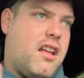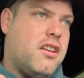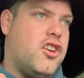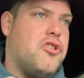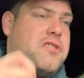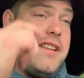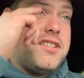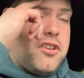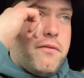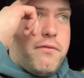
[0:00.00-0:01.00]
Good. It's
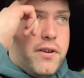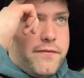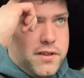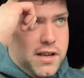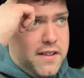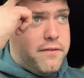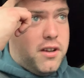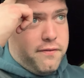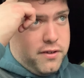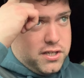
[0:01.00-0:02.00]
good for his,
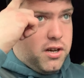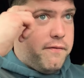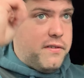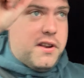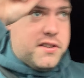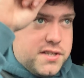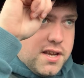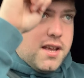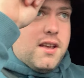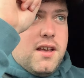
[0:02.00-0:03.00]
good for his confidence,
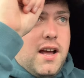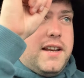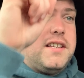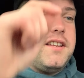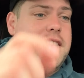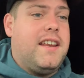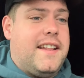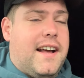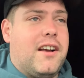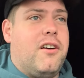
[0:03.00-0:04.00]
and he's going to need that